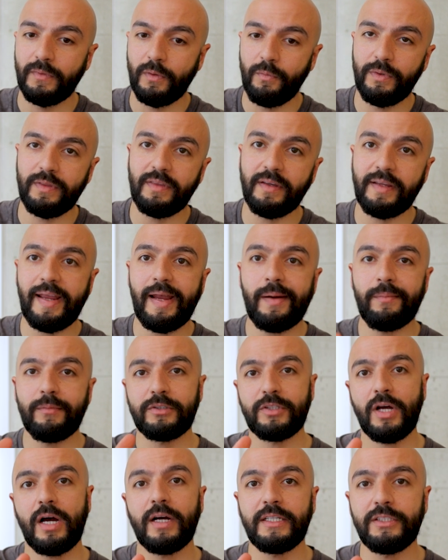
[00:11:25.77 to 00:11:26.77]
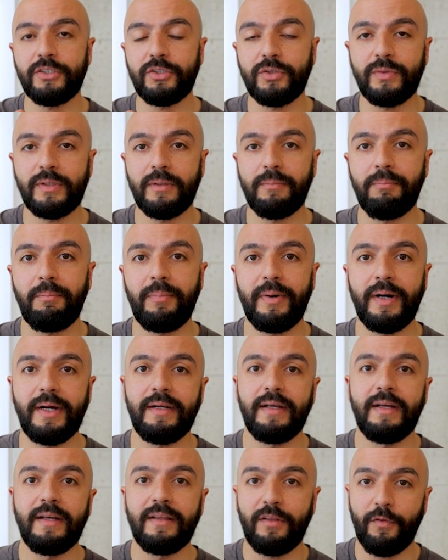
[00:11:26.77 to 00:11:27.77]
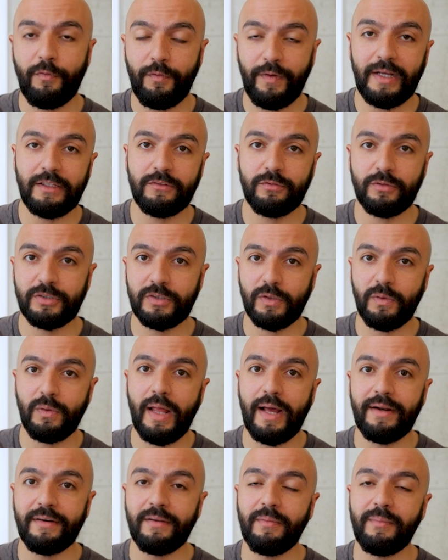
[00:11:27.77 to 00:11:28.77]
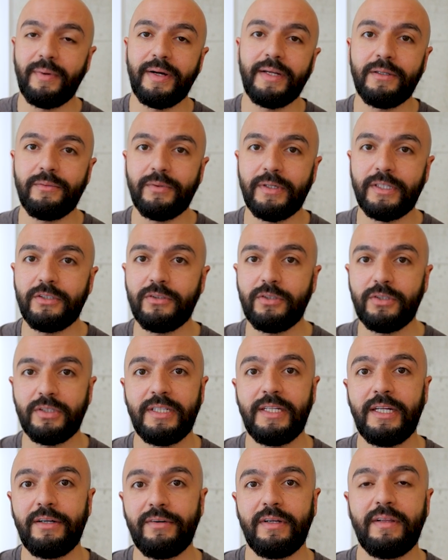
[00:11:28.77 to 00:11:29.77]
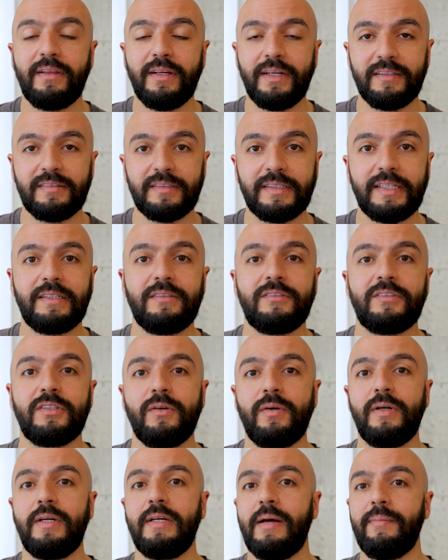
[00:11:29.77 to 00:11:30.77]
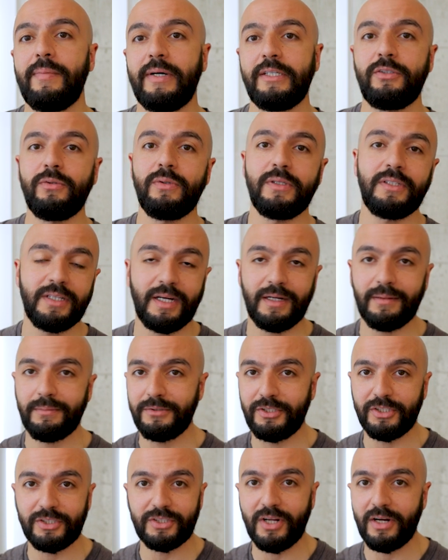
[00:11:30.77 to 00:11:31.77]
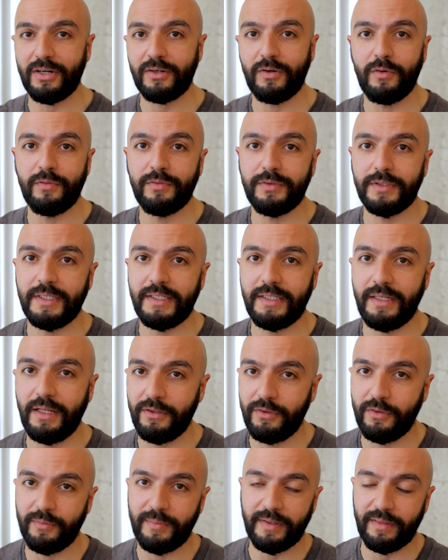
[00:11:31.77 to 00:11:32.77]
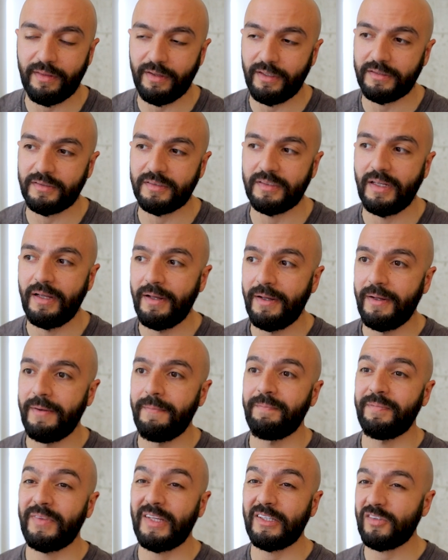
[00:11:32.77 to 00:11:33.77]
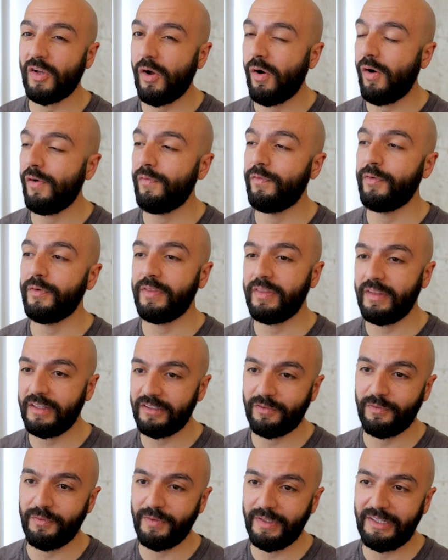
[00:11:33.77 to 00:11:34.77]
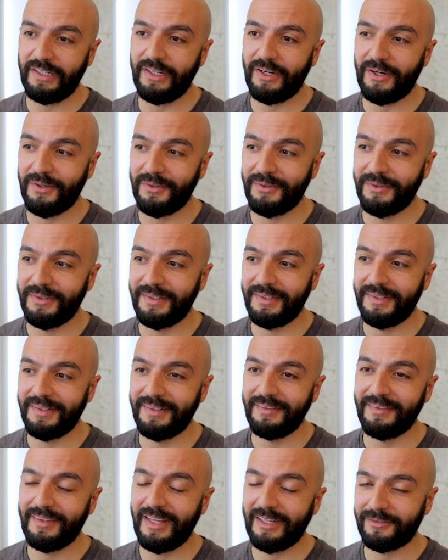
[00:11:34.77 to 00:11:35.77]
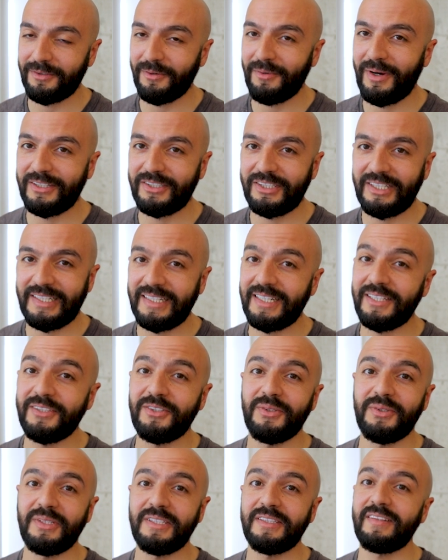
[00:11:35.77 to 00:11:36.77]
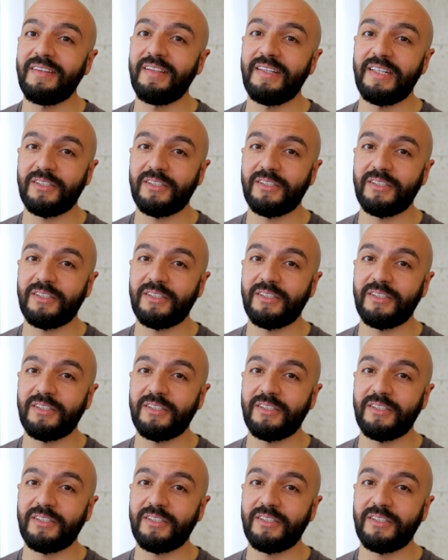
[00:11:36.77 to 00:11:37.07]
with the camera talking to it, but the fans were so loud with the mining rig, you couldn't hear anything I said, so I might do a dub, just talk over it and let you know my thoughts. That's all for this video. Thanks for watching and tune into the